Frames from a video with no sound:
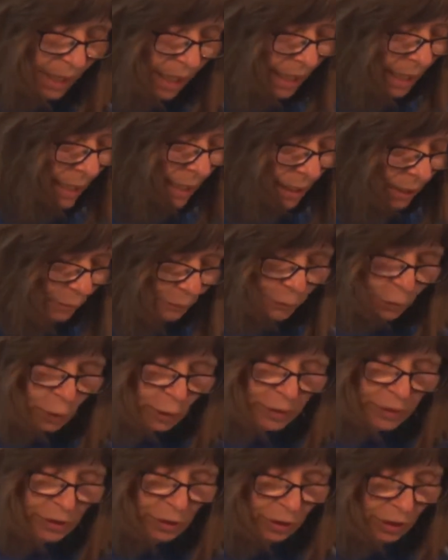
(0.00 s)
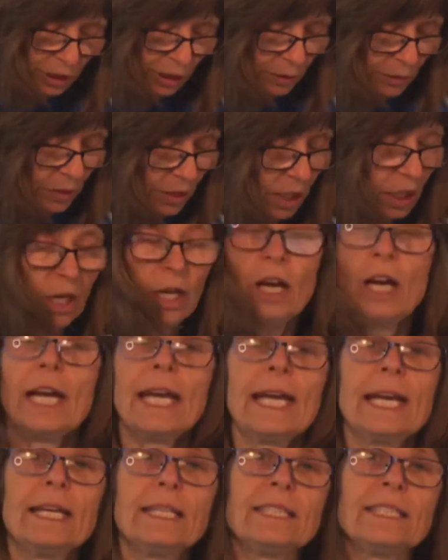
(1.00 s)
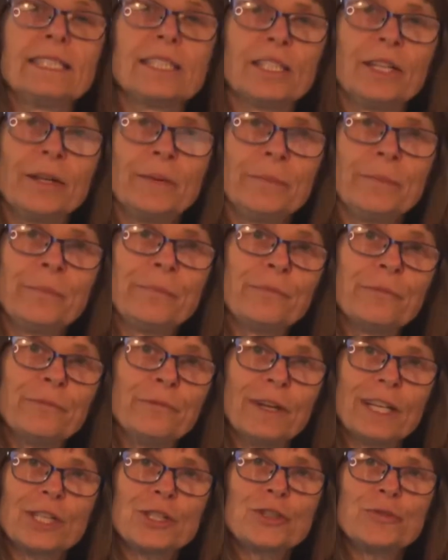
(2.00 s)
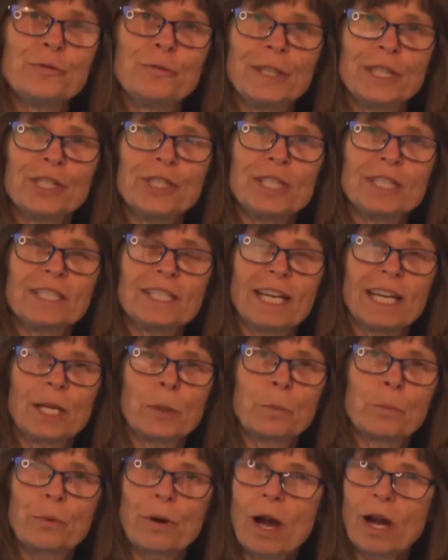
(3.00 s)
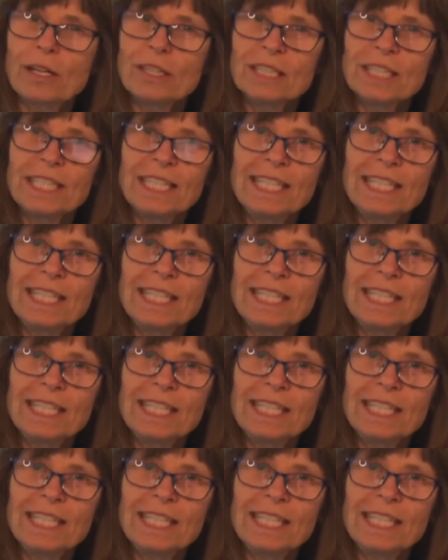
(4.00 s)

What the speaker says: And of course you can add some veggies like broccoli.